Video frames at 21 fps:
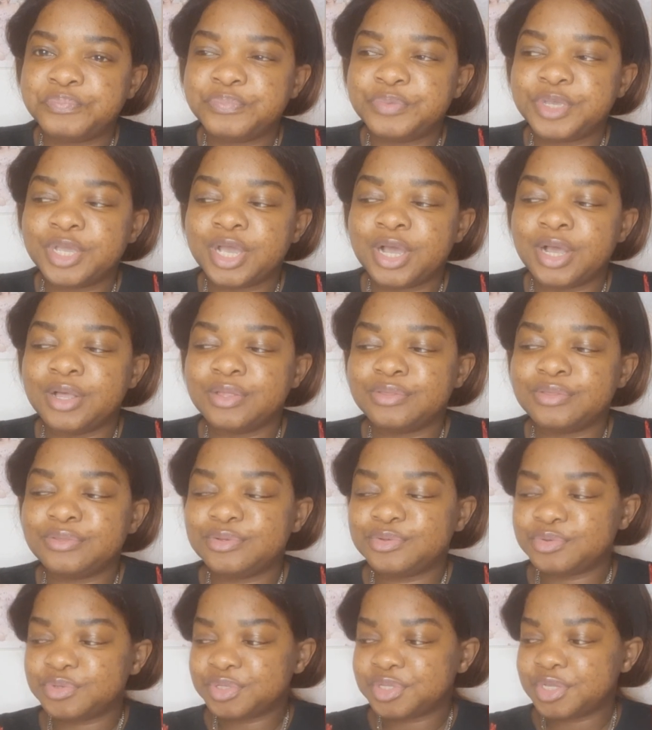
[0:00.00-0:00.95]
But yeah,
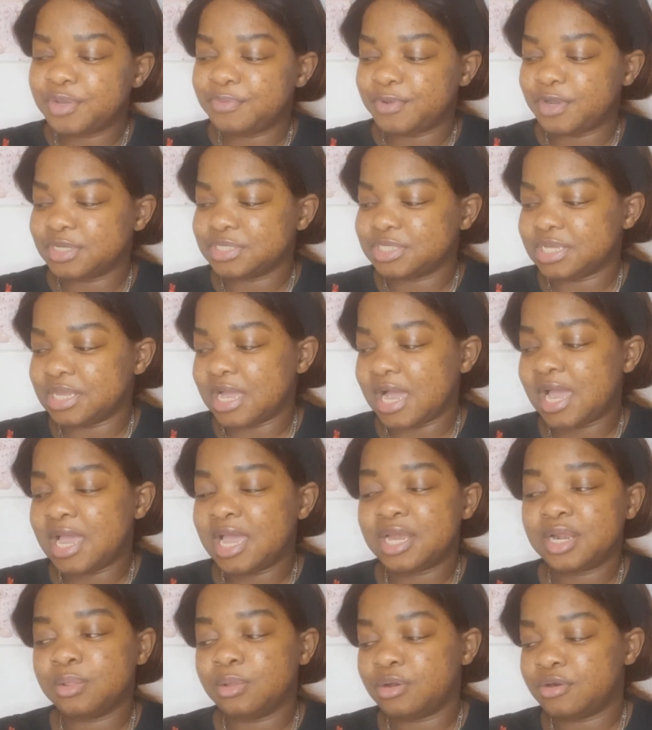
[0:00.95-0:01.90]
this was the unboxing. I
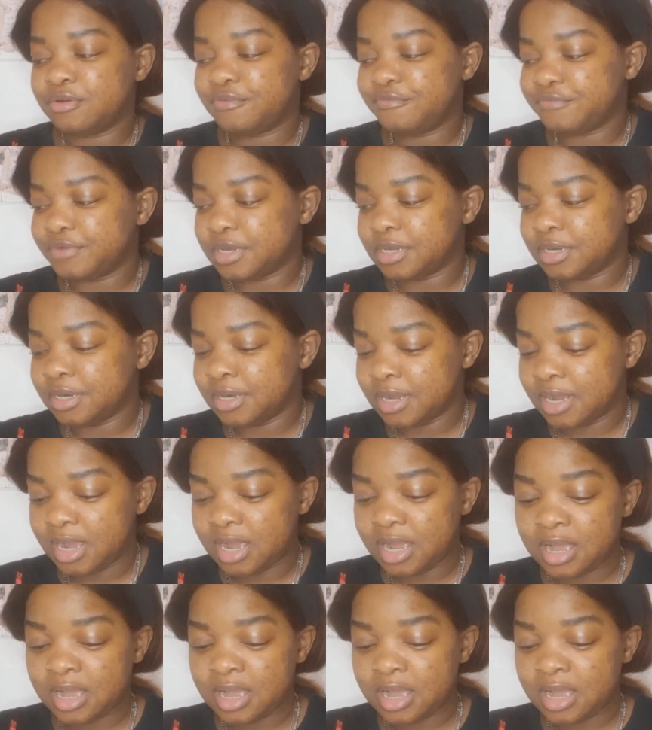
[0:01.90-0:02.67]
had a lot of fun.